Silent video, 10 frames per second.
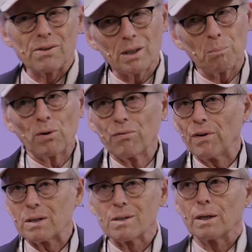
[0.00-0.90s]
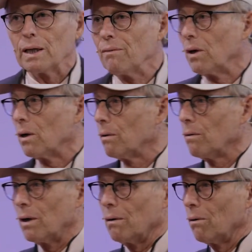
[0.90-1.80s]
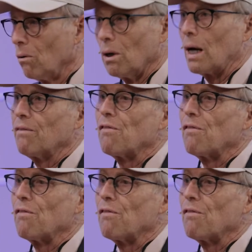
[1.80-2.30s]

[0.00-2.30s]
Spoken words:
Dr. Profrock is going to give you a whole lot